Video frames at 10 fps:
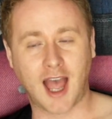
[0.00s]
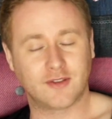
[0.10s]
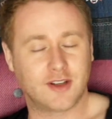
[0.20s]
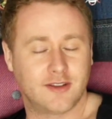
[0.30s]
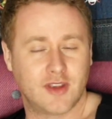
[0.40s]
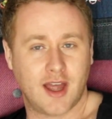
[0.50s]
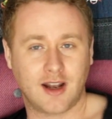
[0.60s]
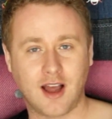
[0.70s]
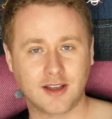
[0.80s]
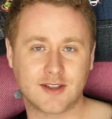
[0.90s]
have
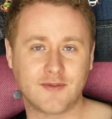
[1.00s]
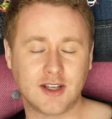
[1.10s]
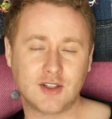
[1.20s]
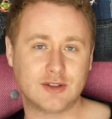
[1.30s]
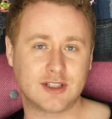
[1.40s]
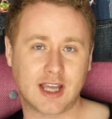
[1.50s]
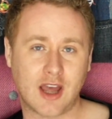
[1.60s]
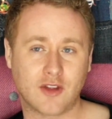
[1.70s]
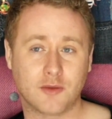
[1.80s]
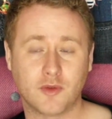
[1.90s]
their last adventure
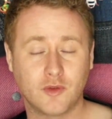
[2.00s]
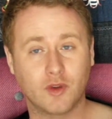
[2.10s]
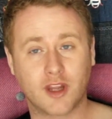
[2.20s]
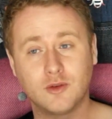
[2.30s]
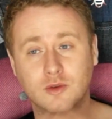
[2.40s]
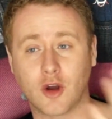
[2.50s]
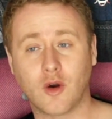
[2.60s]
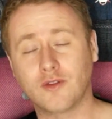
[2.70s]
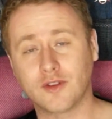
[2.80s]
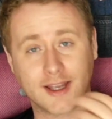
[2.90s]
together before they all
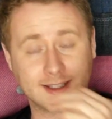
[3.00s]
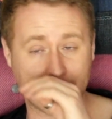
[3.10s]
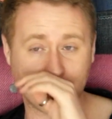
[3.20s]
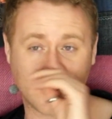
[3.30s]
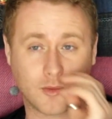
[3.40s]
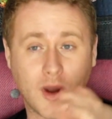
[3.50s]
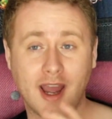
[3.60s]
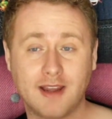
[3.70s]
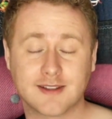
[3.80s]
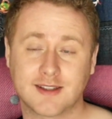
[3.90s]
go off on their separate
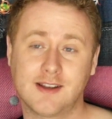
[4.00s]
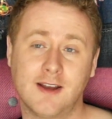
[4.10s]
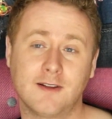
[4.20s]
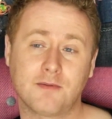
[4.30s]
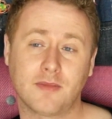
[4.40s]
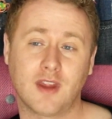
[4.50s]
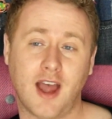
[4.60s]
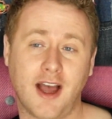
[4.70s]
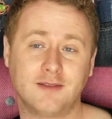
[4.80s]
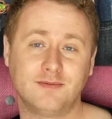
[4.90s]
ways.
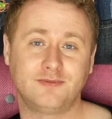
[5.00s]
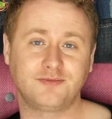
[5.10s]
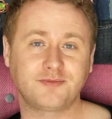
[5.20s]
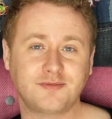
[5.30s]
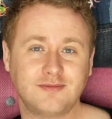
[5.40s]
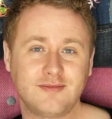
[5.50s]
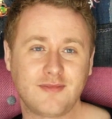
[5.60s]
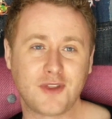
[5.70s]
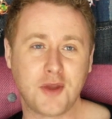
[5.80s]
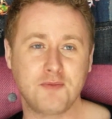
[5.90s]
Um,
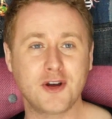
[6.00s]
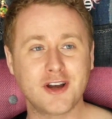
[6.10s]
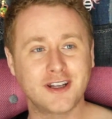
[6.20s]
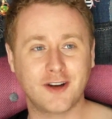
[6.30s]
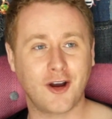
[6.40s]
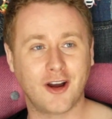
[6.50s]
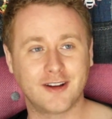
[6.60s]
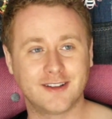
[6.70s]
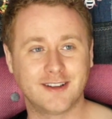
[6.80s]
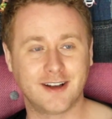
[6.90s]
but
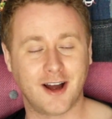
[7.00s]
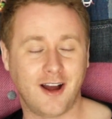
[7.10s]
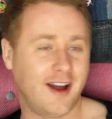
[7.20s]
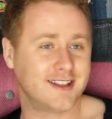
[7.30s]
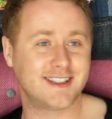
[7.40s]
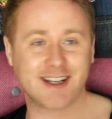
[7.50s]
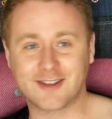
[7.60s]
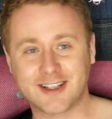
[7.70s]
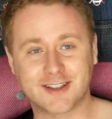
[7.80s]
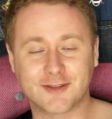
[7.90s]
a
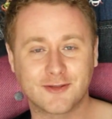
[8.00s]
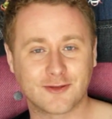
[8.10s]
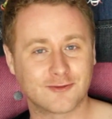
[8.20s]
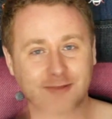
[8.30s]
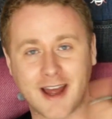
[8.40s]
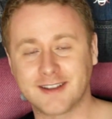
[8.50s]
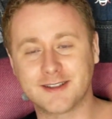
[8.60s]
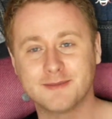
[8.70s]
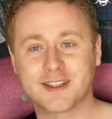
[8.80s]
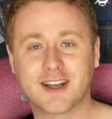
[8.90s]
series of
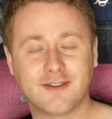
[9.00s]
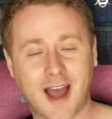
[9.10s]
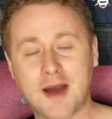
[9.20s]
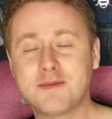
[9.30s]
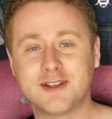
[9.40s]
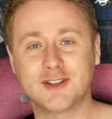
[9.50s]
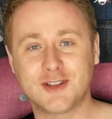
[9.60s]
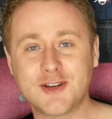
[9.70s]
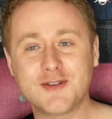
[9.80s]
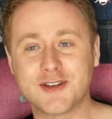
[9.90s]
random stuff
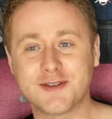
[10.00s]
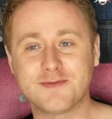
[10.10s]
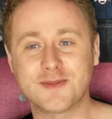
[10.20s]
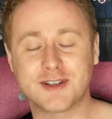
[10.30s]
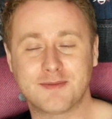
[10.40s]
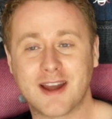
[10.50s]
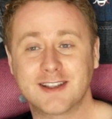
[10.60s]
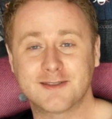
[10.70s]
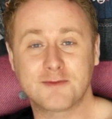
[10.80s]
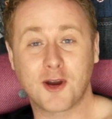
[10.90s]
happens to them, which
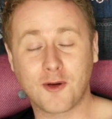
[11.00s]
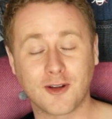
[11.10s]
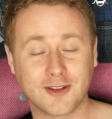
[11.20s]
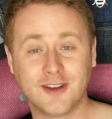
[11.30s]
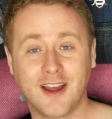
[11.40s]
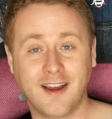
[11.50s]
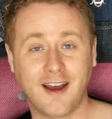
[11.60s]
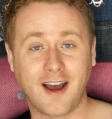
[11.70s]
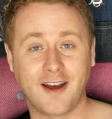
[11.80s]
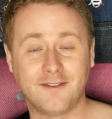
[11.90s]
makes them go on
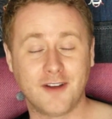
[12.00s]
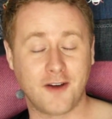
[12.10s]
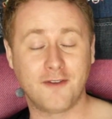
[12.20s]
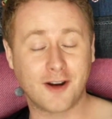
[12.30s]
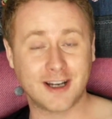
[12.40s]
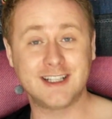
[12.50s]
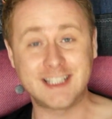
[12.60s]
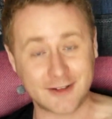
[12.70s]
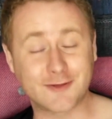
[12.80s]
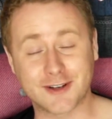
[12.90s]
a, a
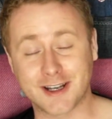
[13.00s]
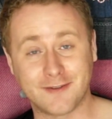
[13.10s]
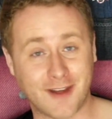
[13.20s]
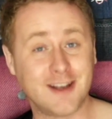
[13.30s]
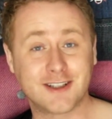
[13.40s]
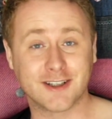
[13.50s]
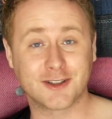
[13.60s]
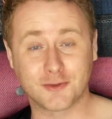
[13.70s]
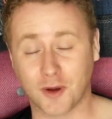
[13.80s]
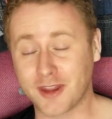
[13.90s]
very different
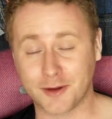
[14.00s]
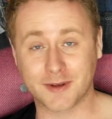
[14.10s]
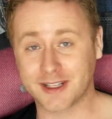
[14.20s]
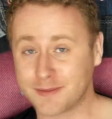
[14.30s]
adventure to what they were